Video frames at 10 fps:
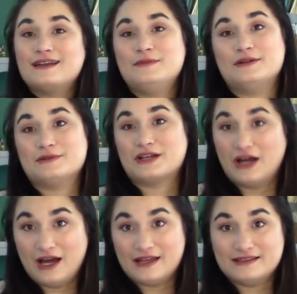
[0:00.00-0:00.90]
gonna be able to
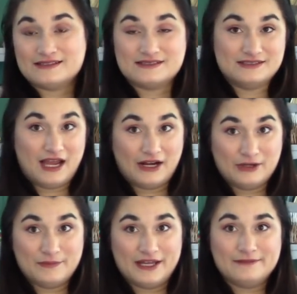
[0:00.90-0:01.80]
cut this
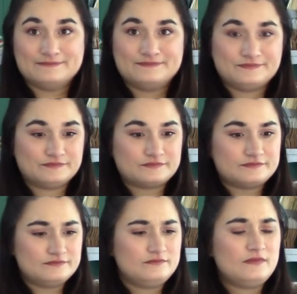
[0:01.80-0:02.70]
entire bit
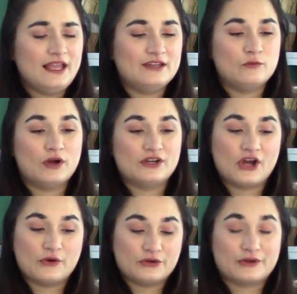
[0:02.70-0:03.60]
in one
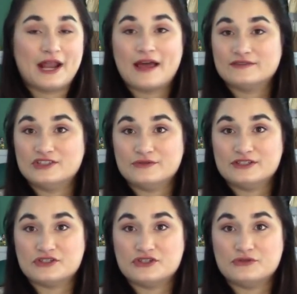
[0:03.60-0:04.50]
go. You're gonna have to do it
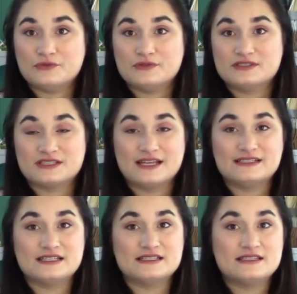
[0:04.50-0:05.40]
in two
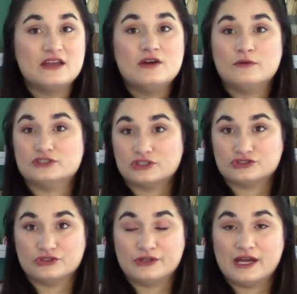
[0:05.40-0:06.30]
slices, which I'll
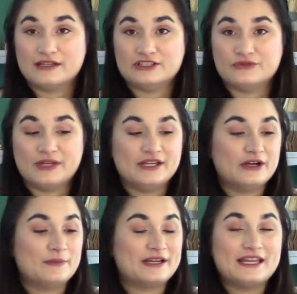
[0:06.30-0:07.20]
show you how to do
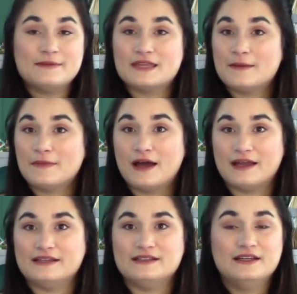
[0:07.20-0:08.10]
here, but keep that in
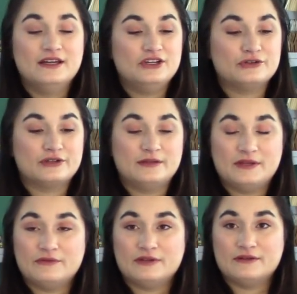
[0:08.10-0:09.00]
mind. You're gonna
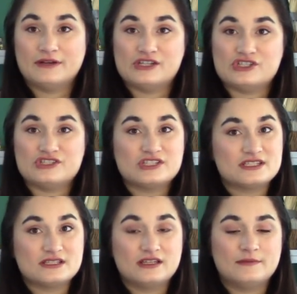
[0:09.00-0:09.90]
be rearranging
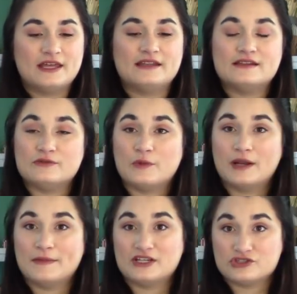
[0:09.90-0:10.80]
just a little bit and you
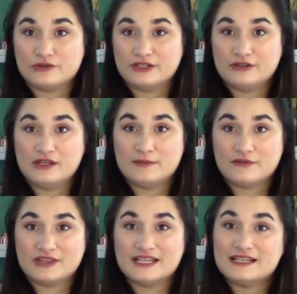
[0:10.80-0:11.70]
wanna make sure that you keep
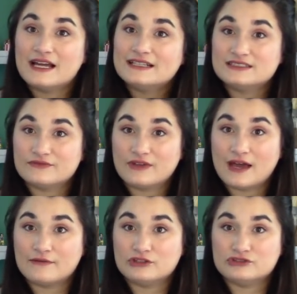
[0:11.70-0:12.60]
everything nice and
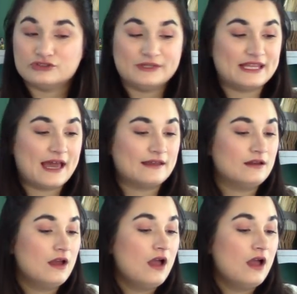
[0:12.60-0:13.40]
flat when you're doing that.